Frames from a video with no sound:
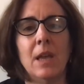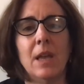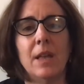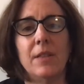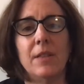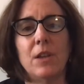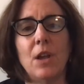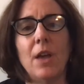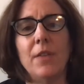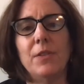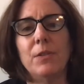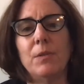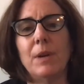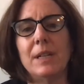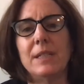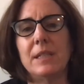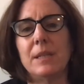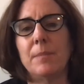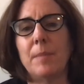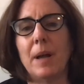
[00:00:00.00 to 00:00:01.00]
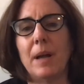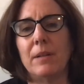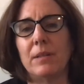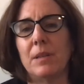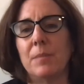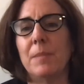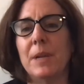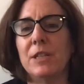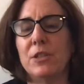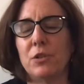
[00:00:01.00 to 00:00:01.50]
The author writes about
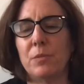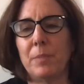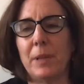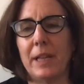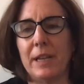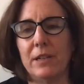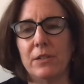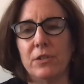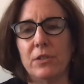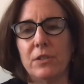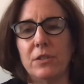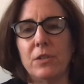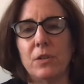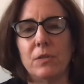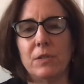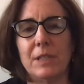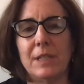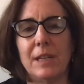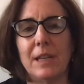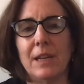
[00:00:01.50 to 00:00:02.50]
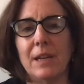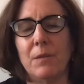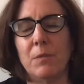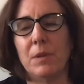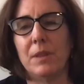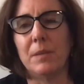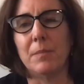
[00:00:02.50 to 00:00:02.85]
the major players associated with the